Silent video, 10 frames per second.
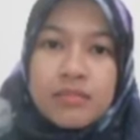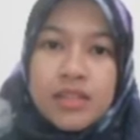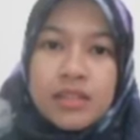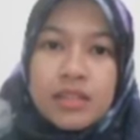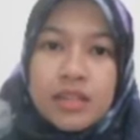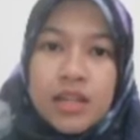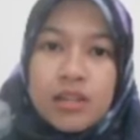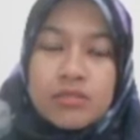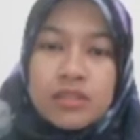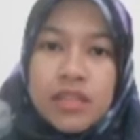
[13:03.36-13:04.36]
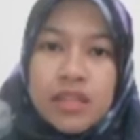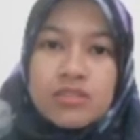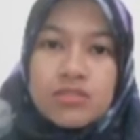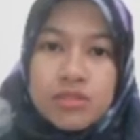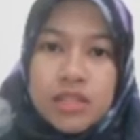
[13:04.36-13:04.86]
limited around 10
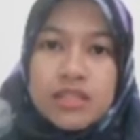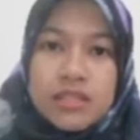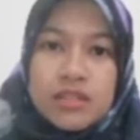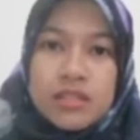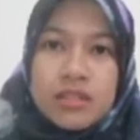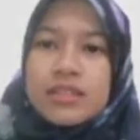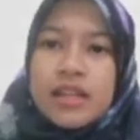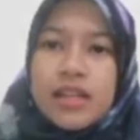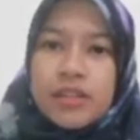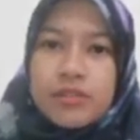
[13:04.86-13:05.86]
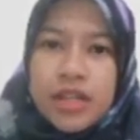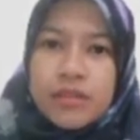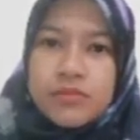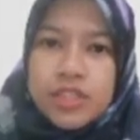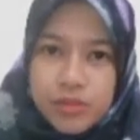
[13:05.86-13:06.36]
students. This
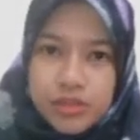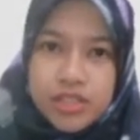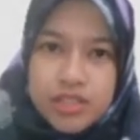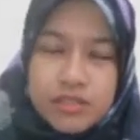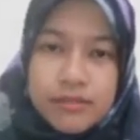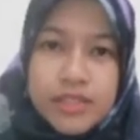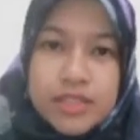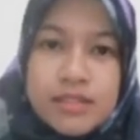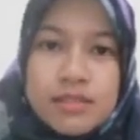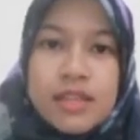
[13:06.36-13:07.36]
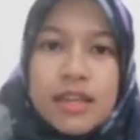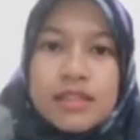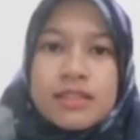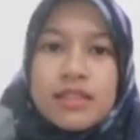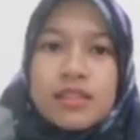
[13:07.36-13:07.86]
IIUM transportation services
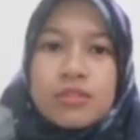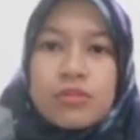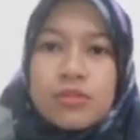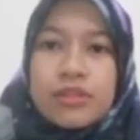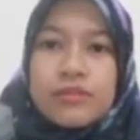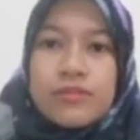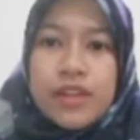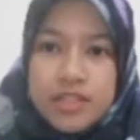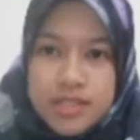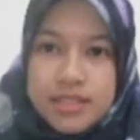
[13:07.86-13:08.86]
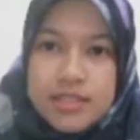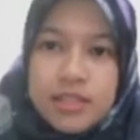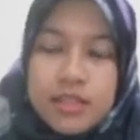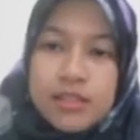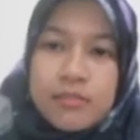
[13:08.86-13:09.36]
has its own functions,
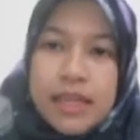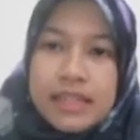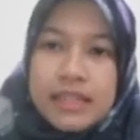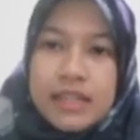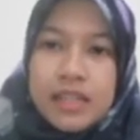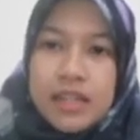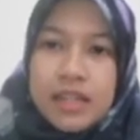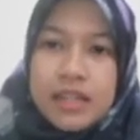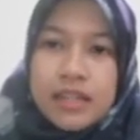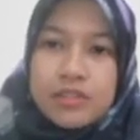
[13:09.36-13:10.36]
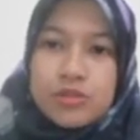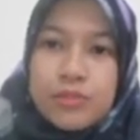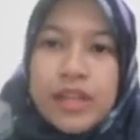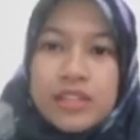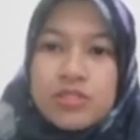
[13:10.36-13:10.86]
mainly to
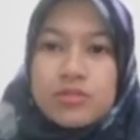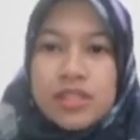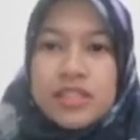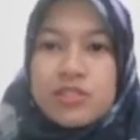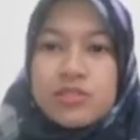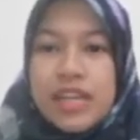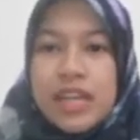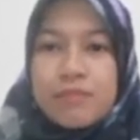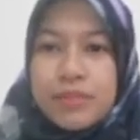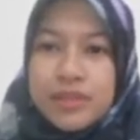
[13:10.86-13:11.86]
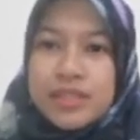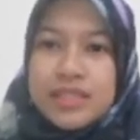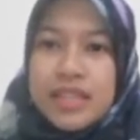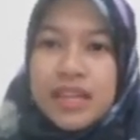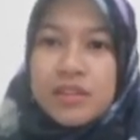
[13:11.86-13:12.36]
bring students to the
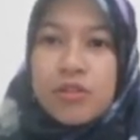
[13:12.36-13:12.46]
campus and